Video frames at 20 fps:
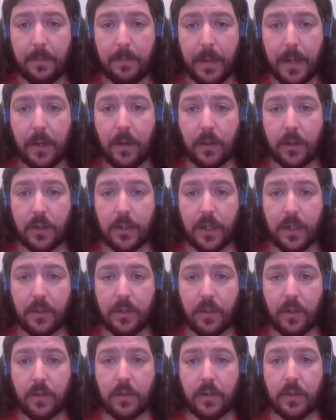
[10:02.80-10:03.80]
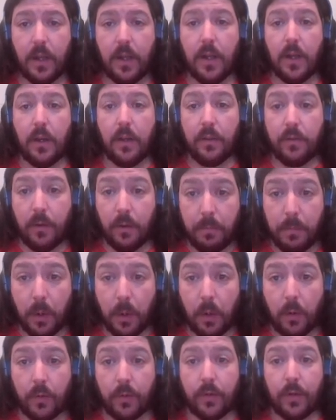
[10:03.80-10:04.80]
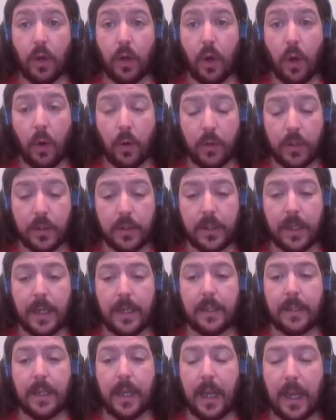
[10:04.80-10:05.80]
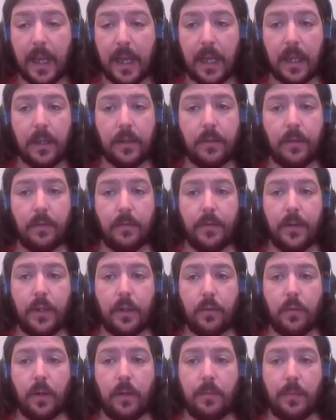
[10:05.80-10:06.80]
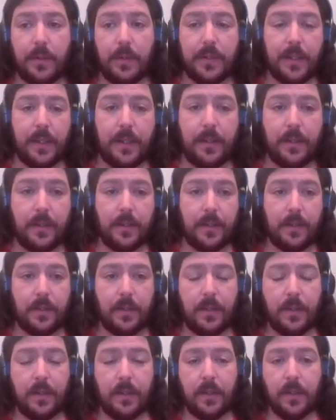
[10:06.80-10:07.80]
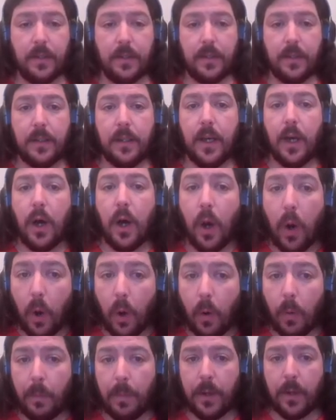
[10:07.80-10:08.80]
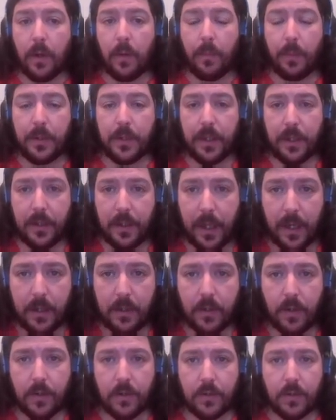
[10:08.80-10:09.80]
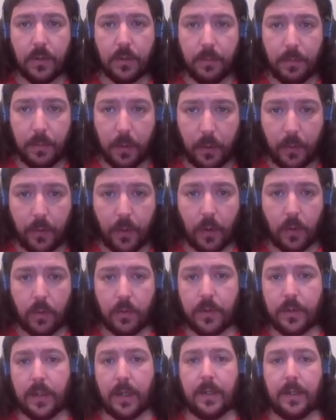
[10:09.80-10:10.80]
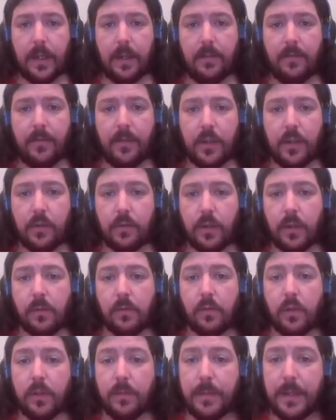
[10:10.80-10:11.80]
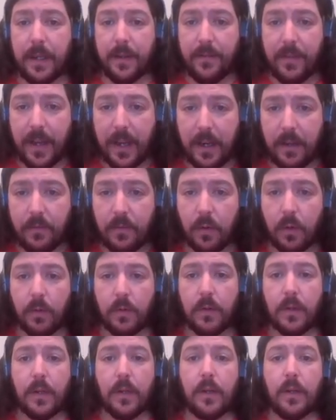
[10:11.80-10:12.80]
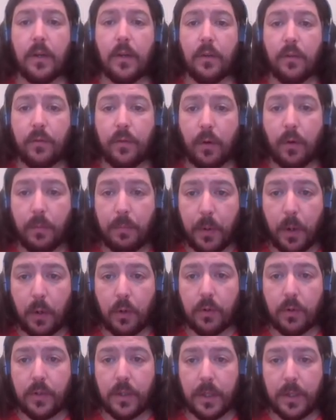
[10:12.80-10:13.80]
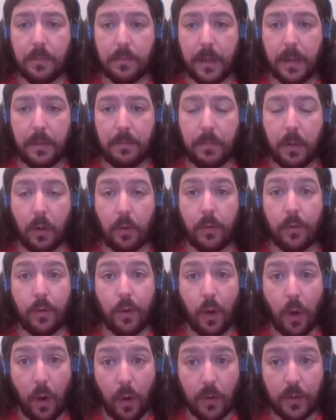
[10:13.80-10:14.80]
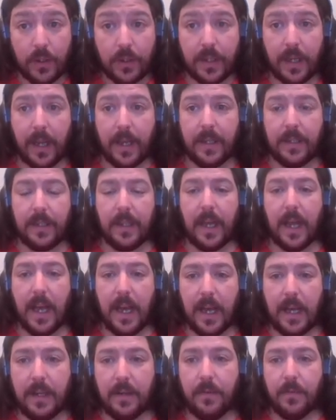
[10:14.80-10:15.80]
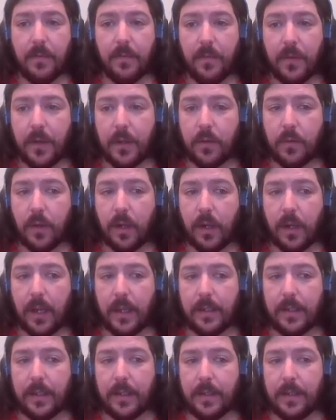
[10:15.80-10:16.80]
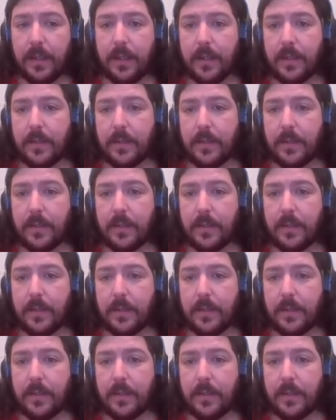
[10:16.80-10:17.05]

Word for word: sessions for both on-site and virtual presenters. All PICO presentations, both on-site and virtual, will be available for browsing by both on-site and virtual attendees.